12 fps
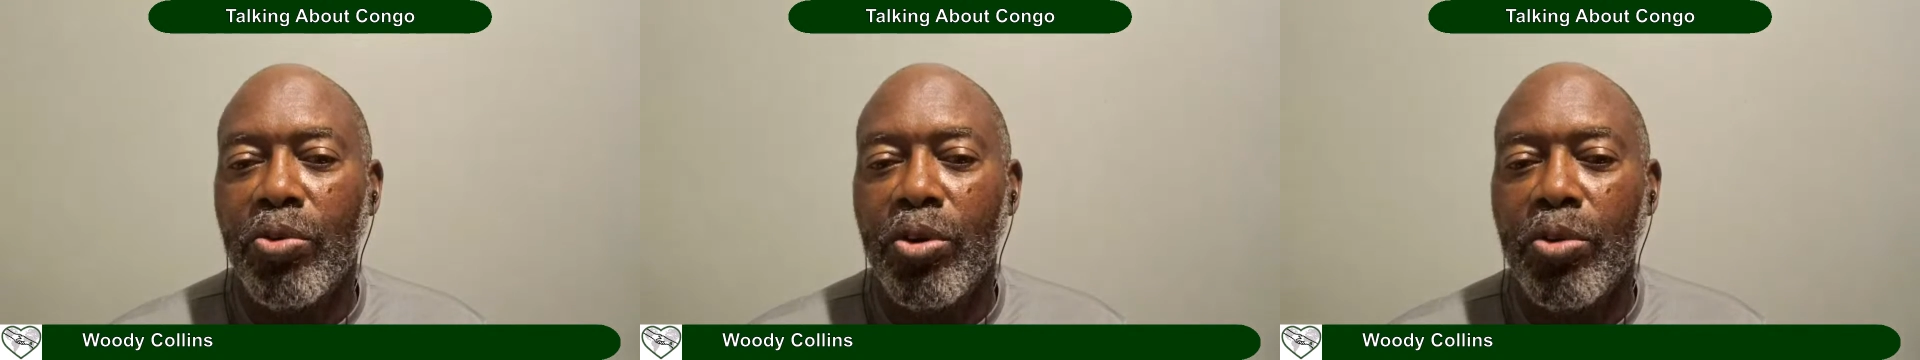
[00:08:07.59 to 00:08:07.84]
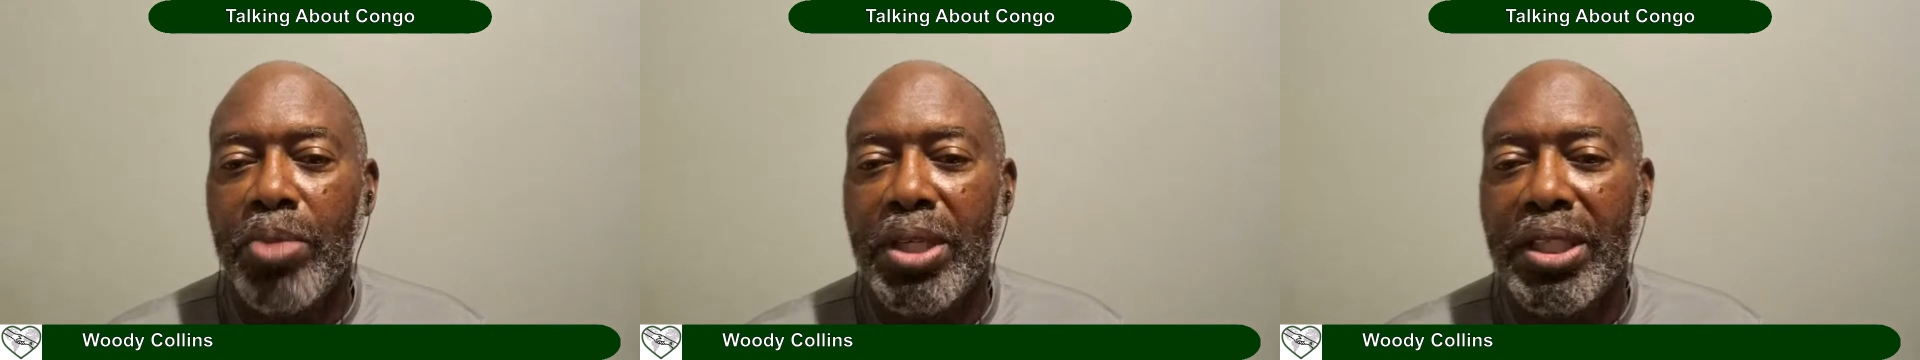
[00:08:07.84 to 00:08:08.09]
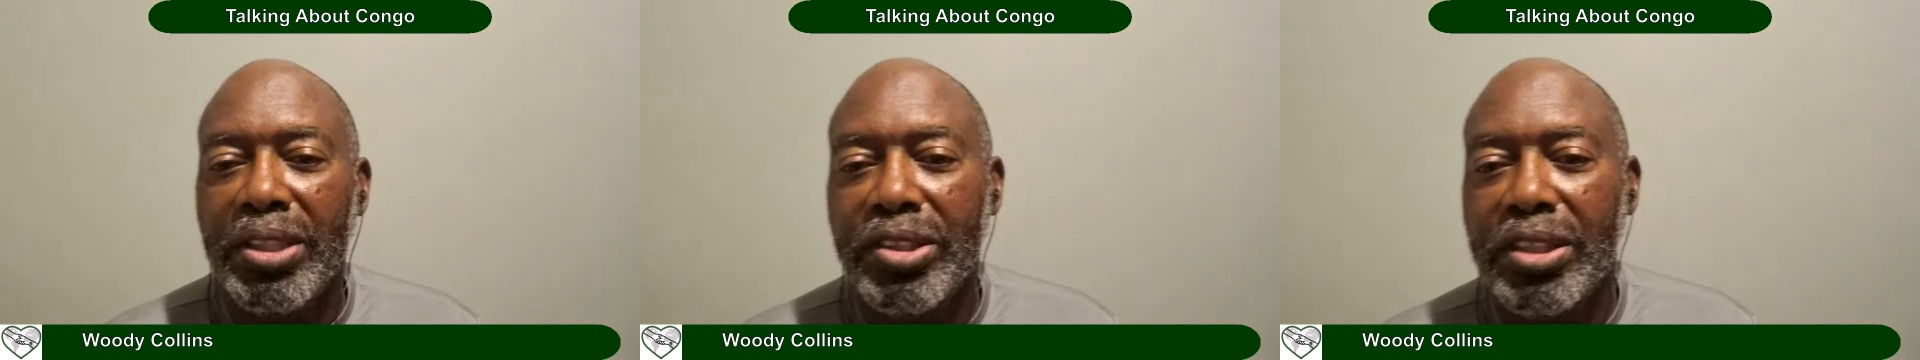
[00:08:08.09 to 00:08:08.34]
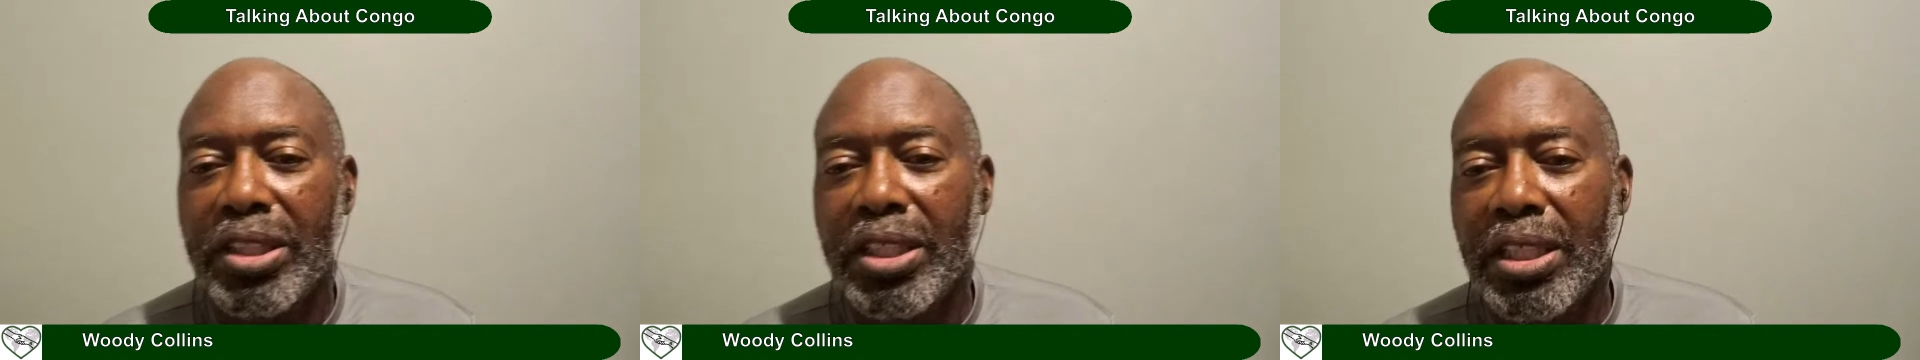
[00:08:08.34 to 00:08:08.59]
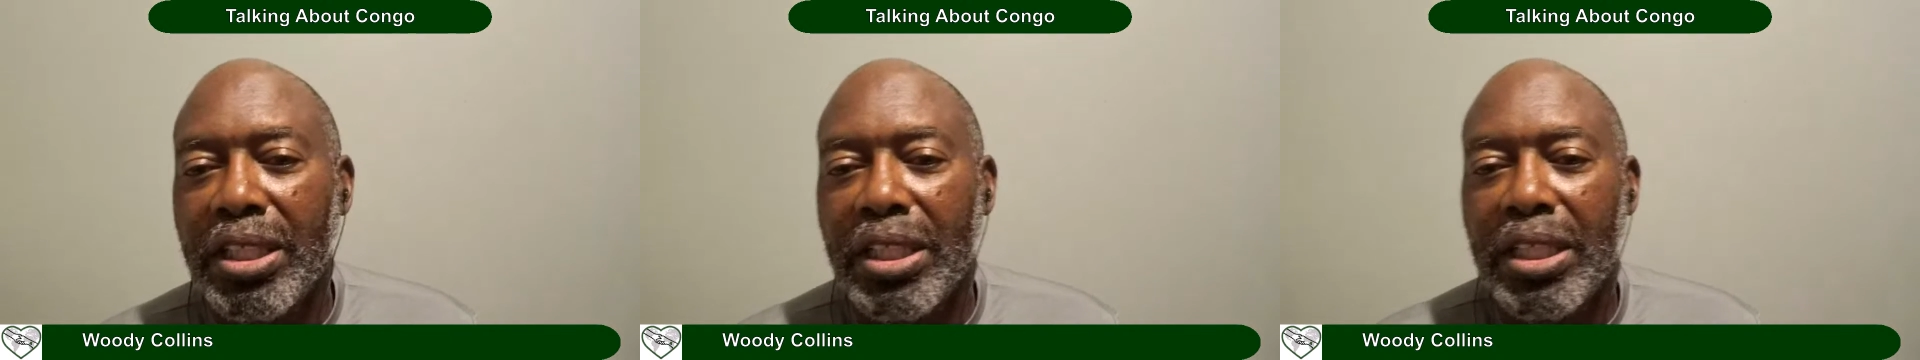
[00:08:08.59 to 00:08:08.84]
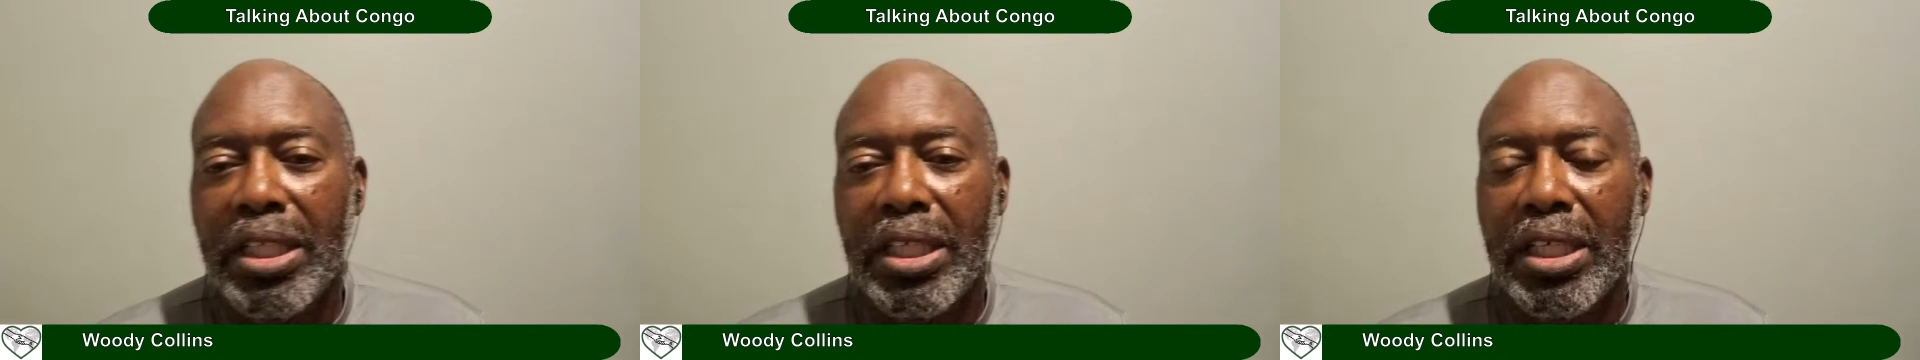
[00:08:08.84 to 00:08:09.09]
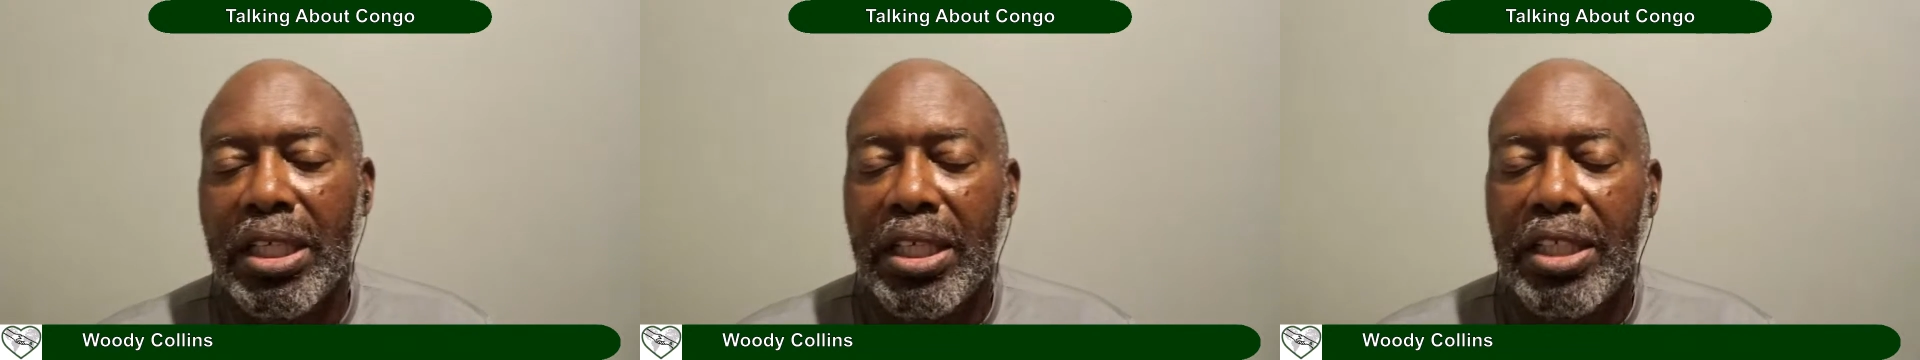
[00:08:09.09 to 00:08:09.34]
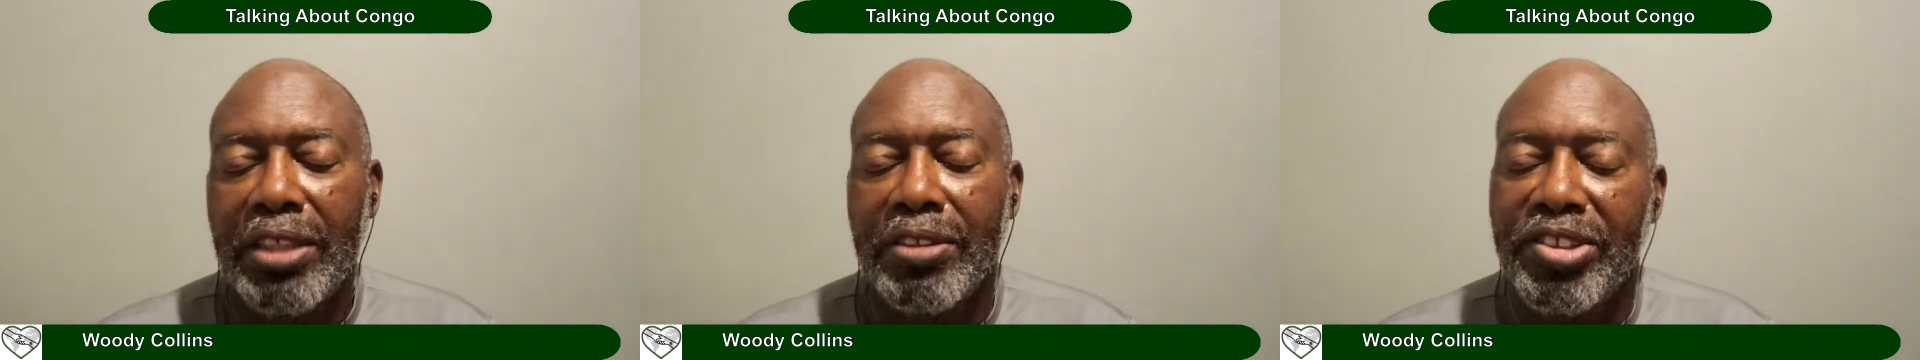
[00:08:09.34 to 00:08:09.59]
robust
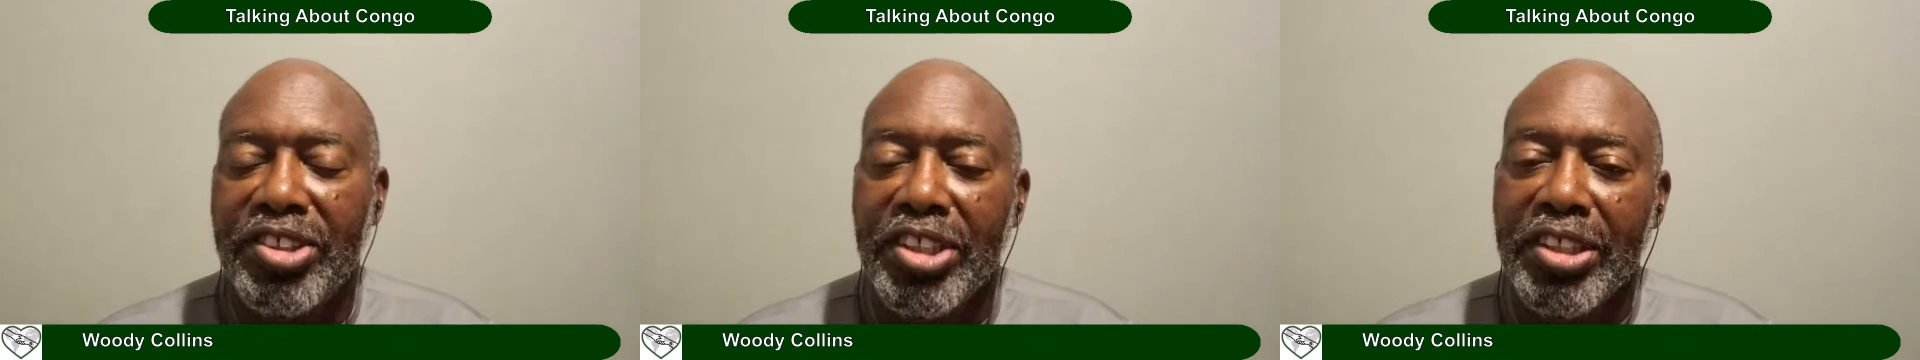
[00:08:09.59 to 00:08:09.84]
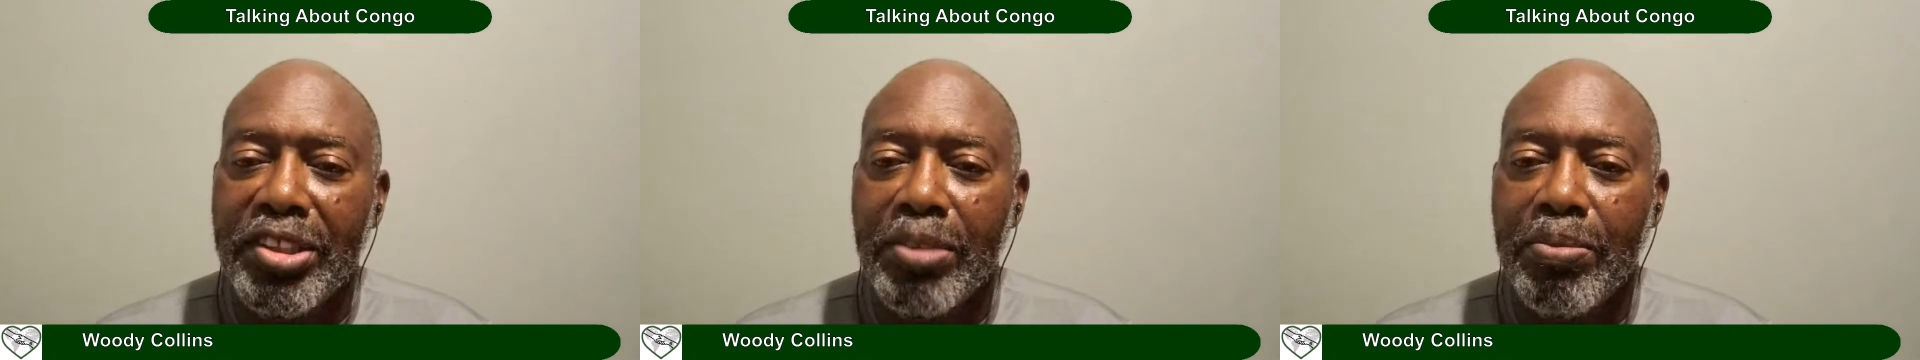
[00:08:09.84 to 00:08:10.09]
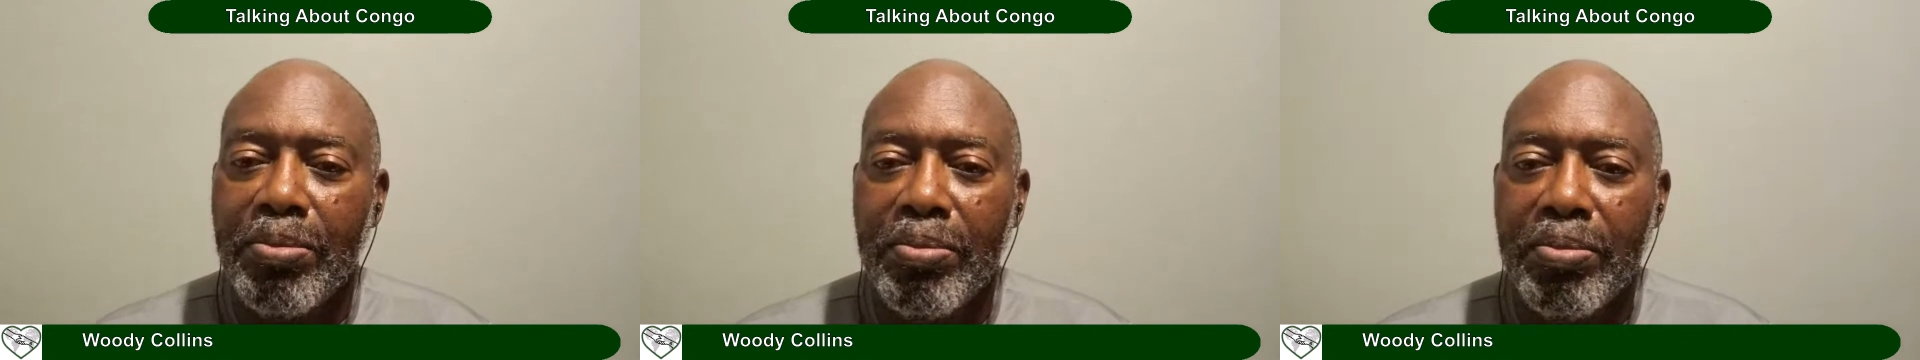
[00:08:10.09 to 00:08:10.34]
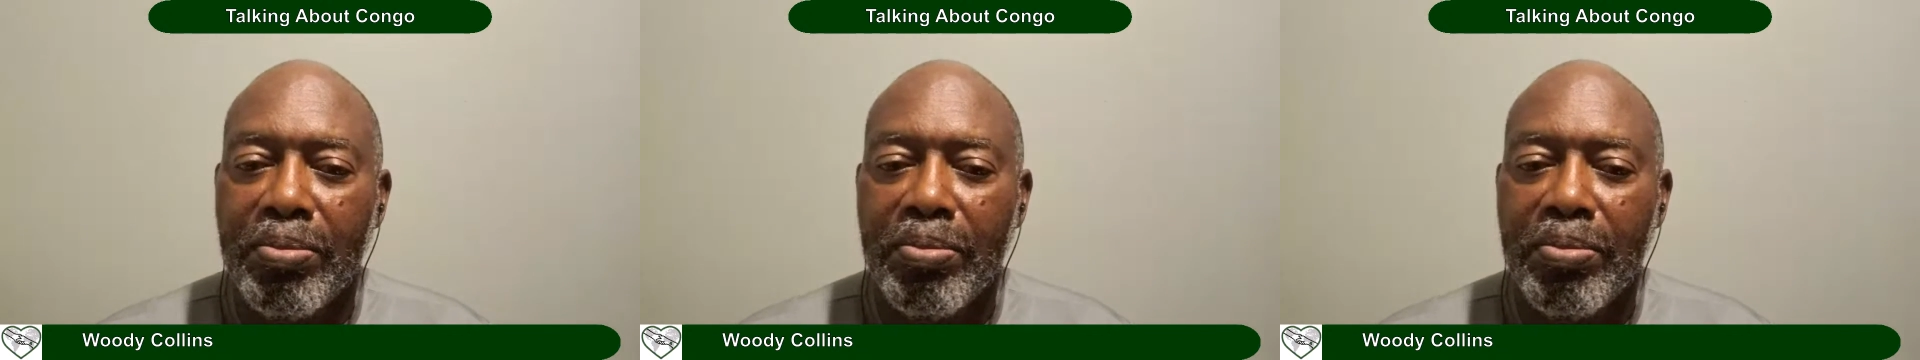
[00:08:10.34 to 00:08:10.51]
system,